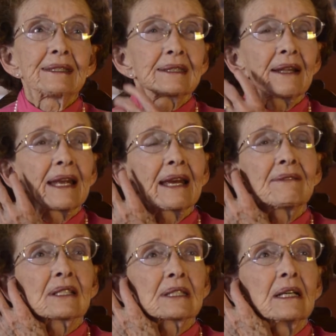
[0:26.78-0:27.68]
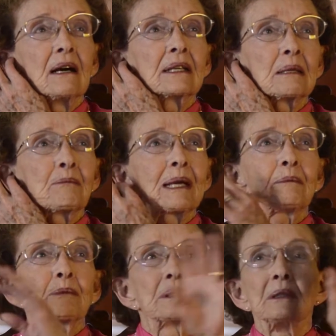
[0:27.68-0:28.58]
they had this gaudy
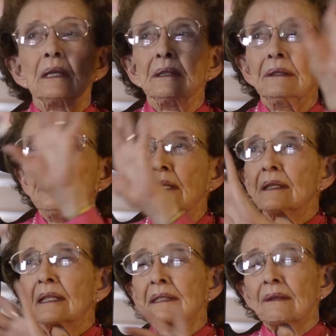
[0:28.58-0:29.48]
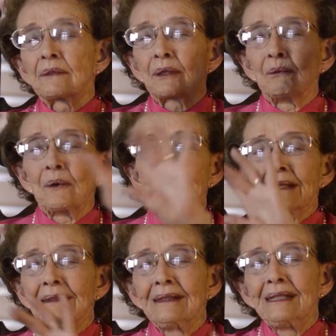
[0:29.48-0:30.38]
paper on, because it was a
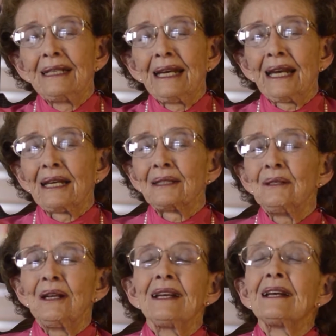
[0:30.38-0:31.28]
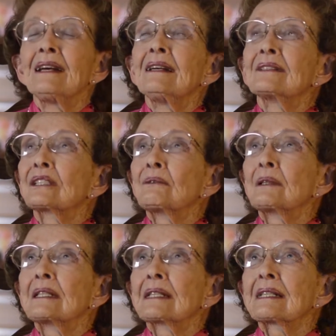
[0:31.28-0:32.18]
rental. And she
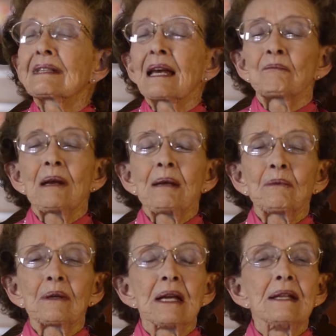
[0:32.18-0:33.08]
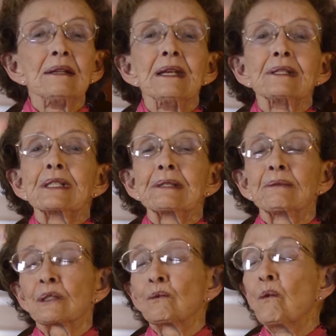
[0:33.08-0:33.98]
would look at that paper, and then she
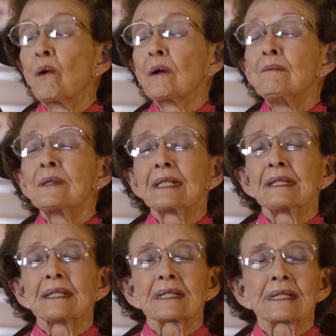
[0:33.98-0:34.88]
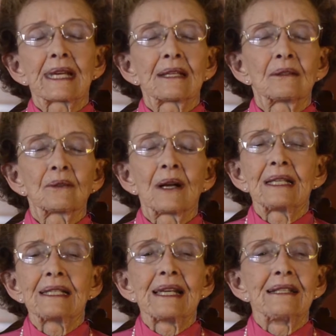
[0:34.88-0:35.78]
was warm. She just settled
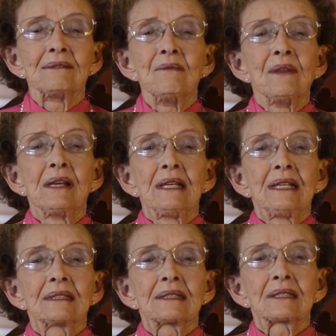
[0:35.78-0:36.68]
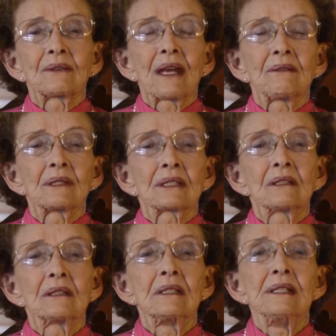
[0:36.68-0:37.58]
right down. So that was
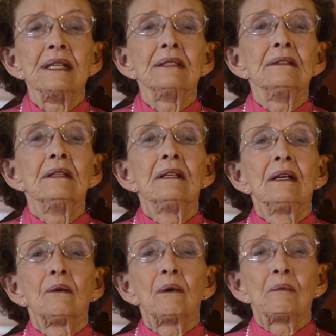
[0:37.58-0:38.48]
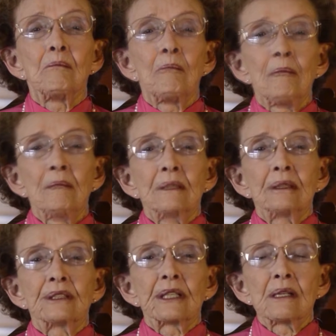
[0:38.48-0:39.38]
her. And then when
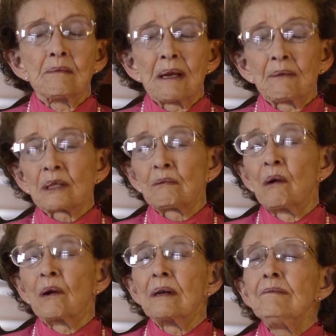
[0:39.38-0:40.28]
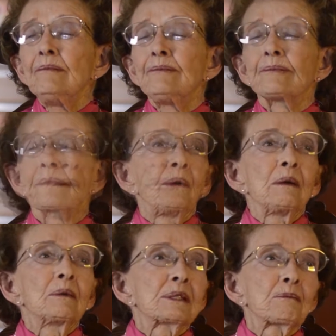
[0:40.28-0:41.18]
Jeremy was born,
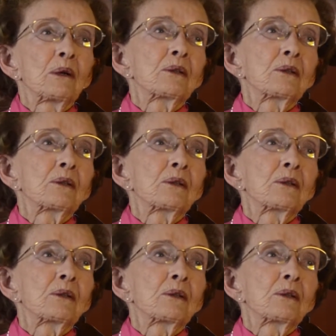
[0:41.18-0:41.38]
we were